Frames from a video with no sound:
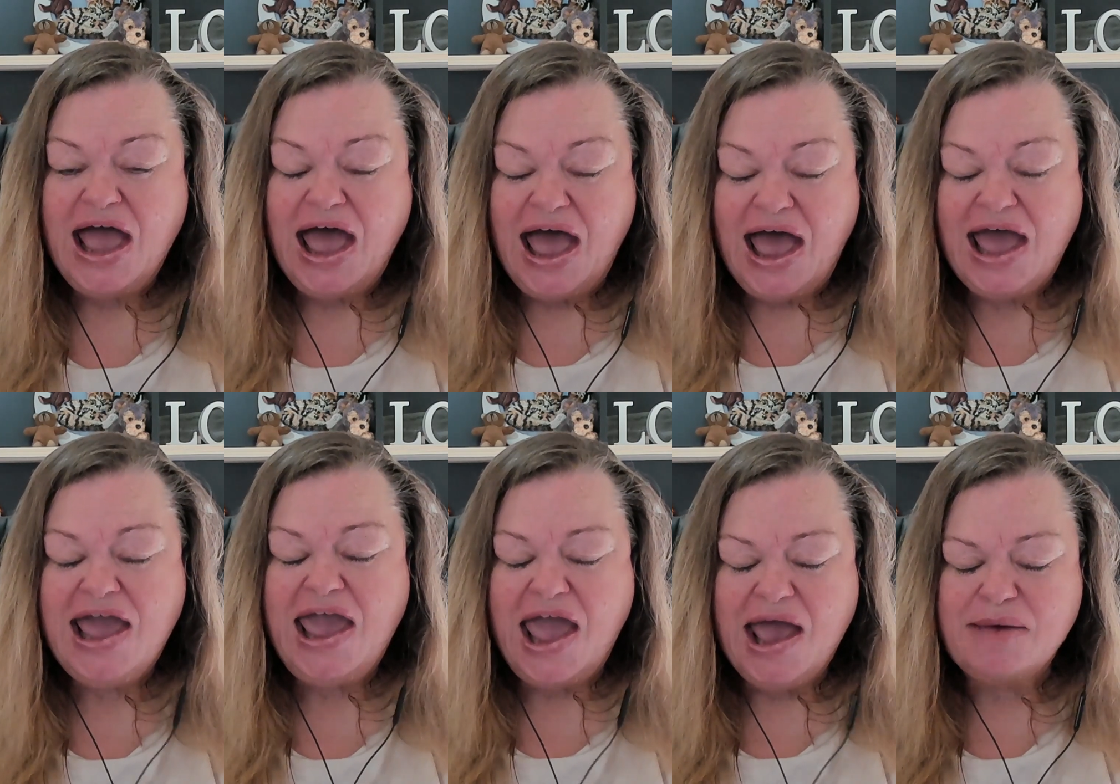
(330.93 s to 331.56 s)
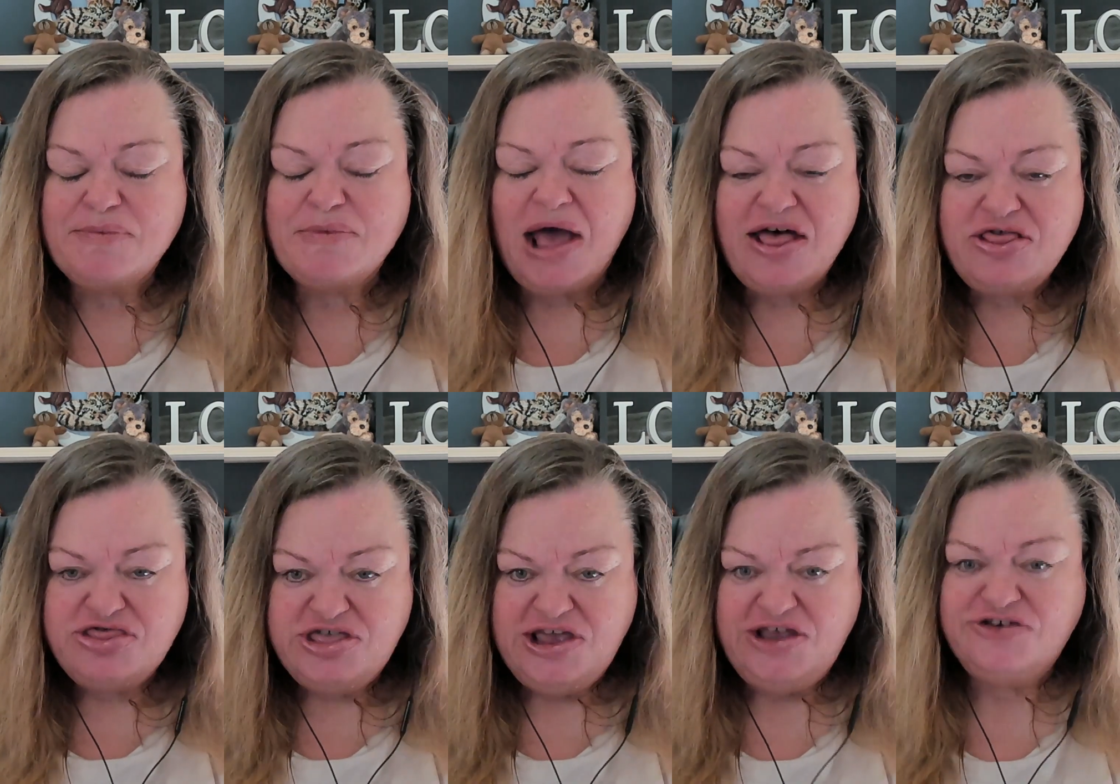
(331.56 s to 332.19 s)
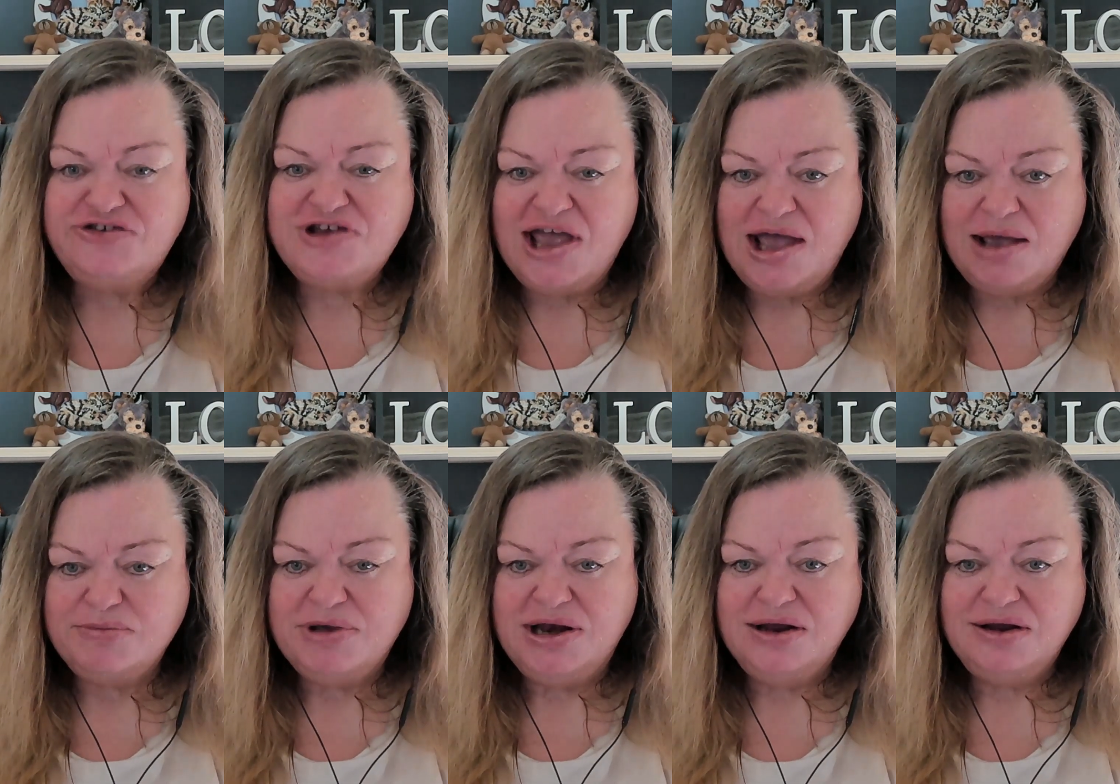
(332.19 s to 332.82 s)
I am the
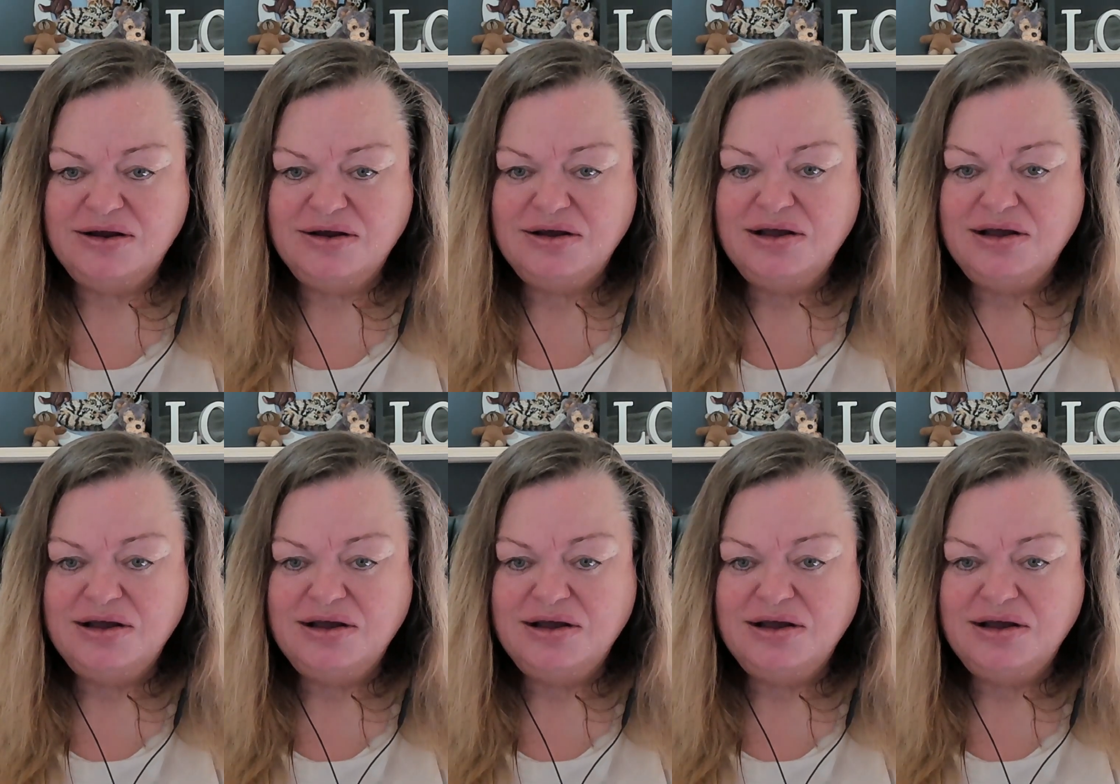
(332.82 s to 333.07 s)
shaman.